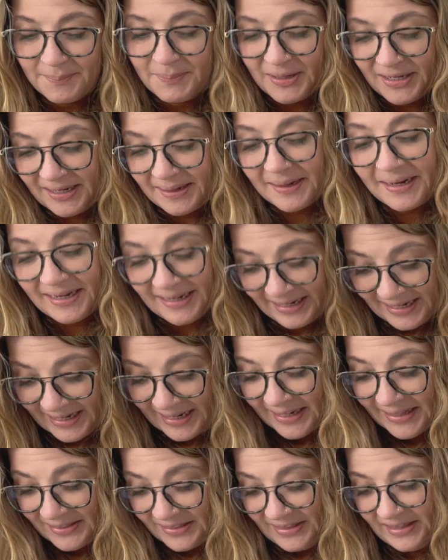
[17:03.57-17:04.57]
but
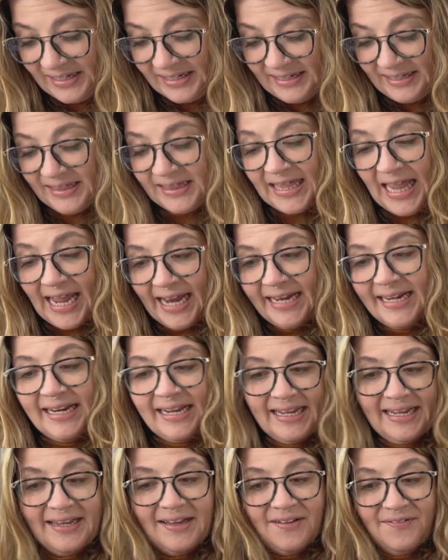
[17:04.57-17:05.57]
the
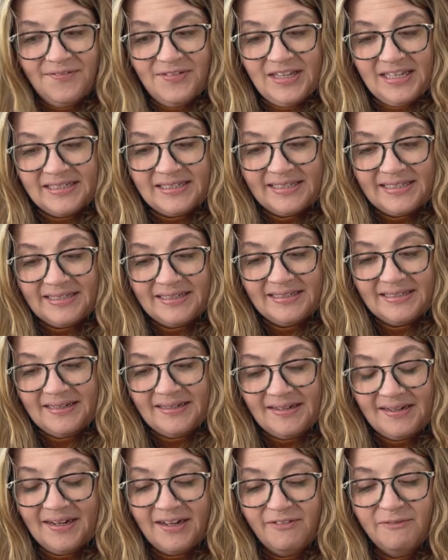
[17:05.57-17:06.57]
lining of
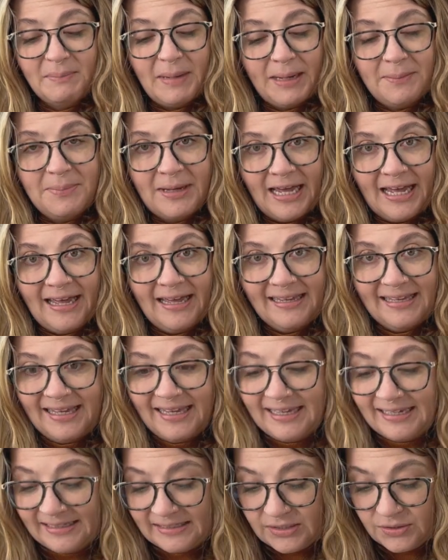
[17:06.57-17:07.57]
my bag
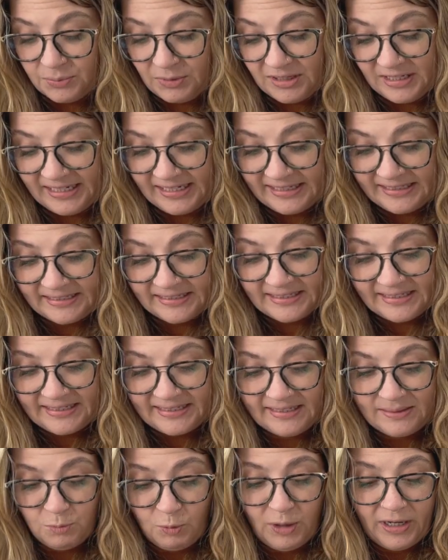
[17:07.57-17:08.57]
is what
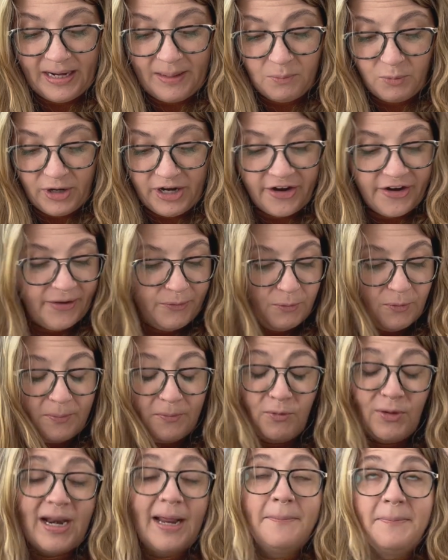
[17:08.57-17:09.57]
I'm wearing,
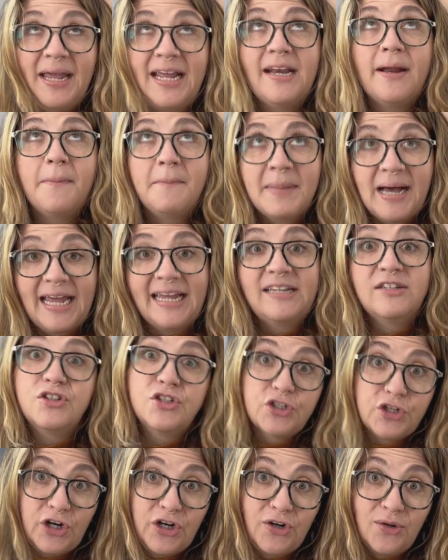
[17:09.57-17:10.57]
what I made my
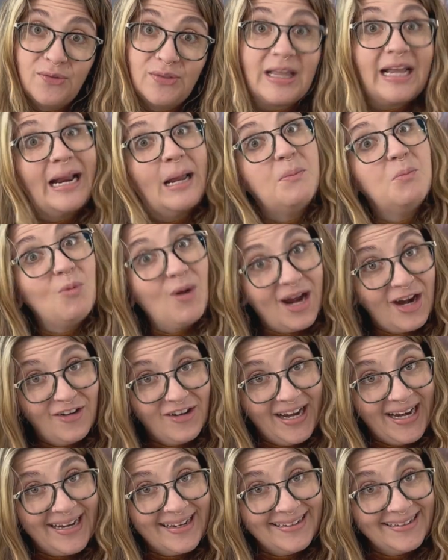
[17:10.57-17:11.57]
skirt that I'm
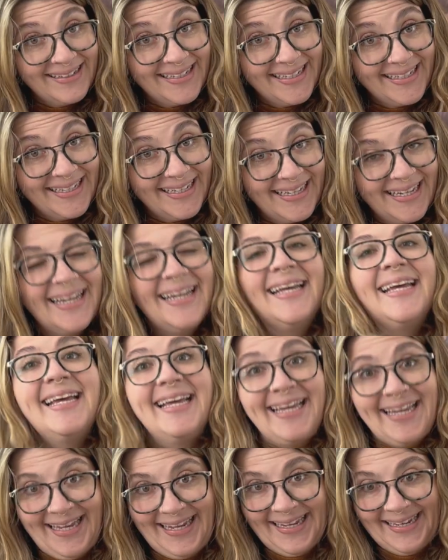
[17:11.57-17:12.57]
wearing
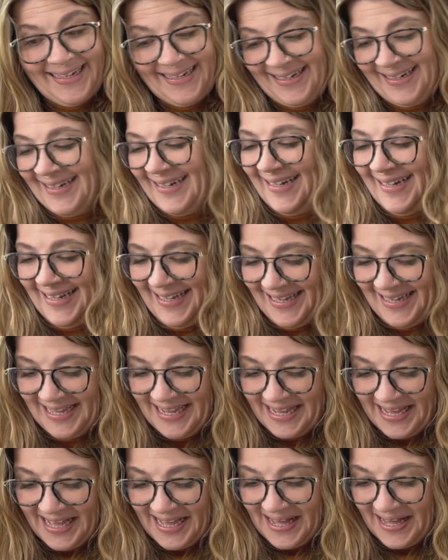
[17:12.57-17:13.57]
in.
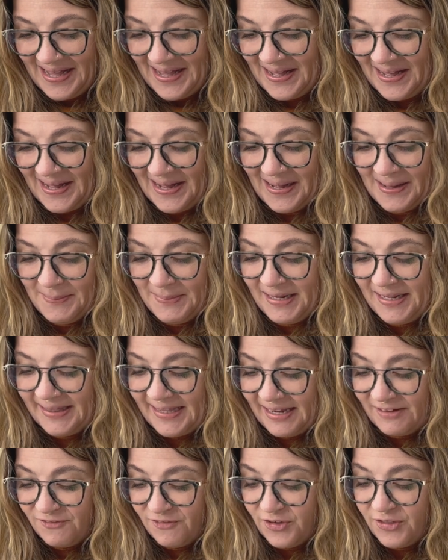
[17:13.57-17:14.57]
And
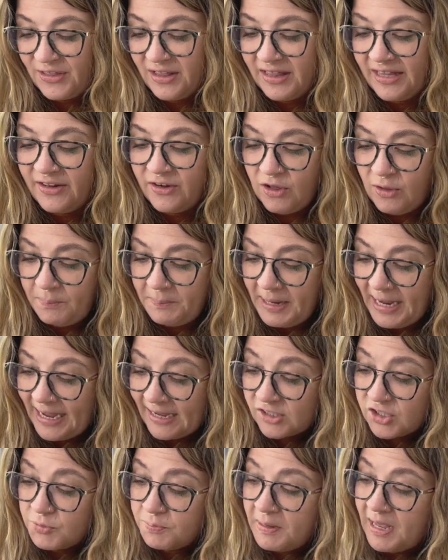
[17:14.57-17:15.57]
then for the little
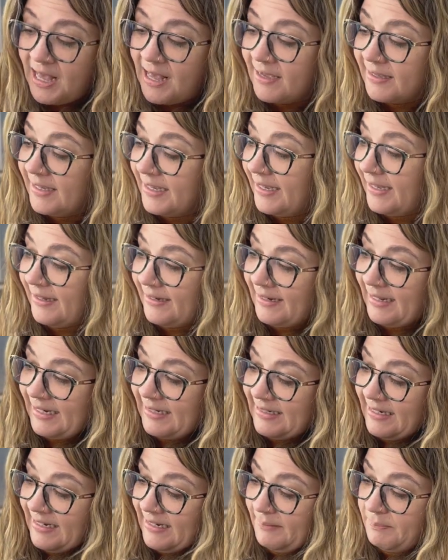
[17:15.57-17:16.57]
patch pocket, I
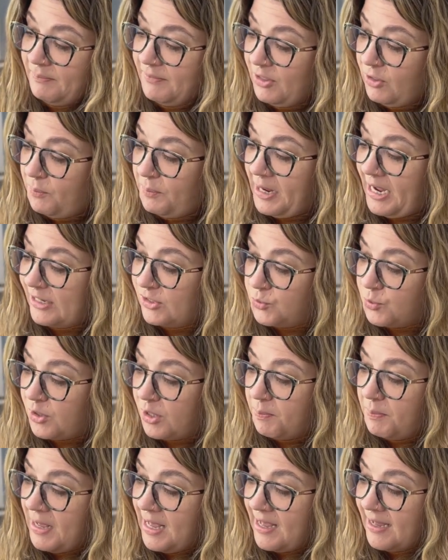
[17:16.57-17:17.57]
did a little
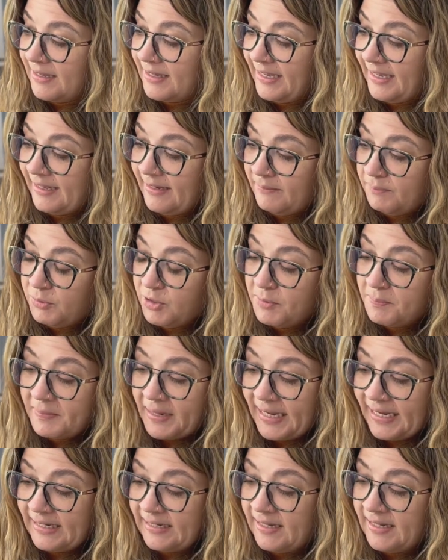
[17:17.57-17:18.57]
patchwork pocket, put
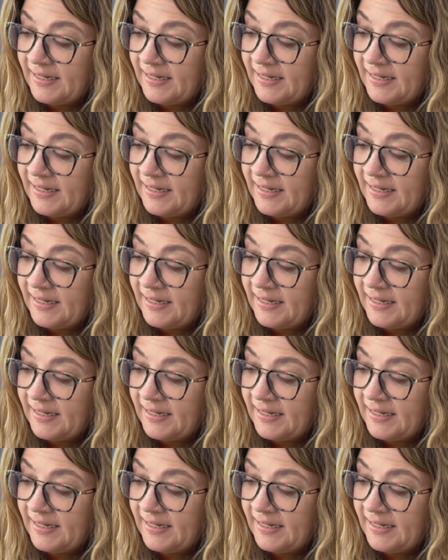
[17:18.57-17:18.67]
my